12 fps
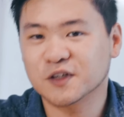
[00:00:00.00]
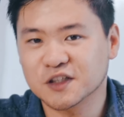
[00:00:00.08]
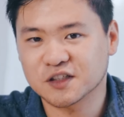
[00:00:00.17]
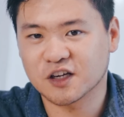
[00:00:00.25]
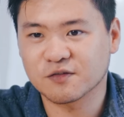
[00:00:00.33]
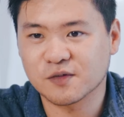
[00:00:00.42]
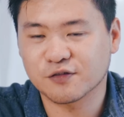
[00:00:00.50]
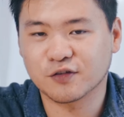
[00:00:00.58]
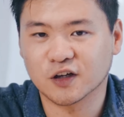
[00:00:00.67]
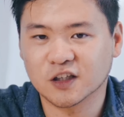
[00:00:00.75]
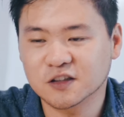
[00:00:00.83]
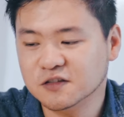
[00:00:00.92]
please give me a
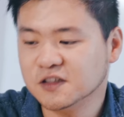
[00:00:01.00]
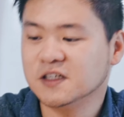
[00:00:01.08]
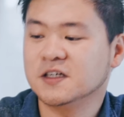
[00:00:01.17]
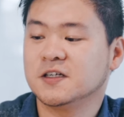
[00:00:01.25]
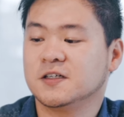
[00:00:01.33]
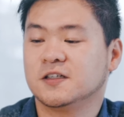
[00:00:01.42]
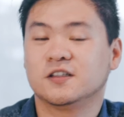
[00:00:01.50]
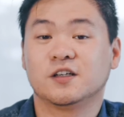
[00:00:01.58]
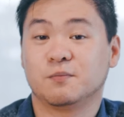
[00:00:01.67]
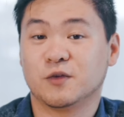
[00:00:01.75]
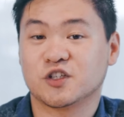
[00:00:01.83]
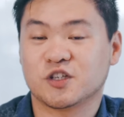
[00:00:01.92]
follow.
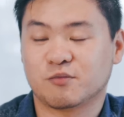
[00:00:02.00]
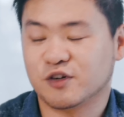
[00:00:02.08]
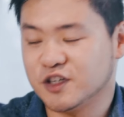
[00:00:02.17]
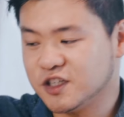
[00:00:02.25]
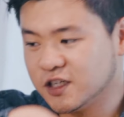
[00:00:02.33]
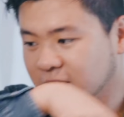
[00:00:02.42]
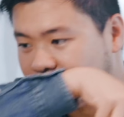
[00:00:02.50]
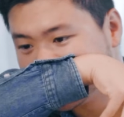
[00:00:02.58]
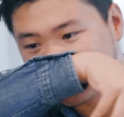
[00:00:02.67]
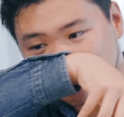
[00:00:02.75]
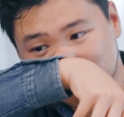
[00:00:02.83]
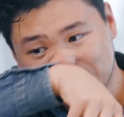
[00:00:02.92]
Much appreciated.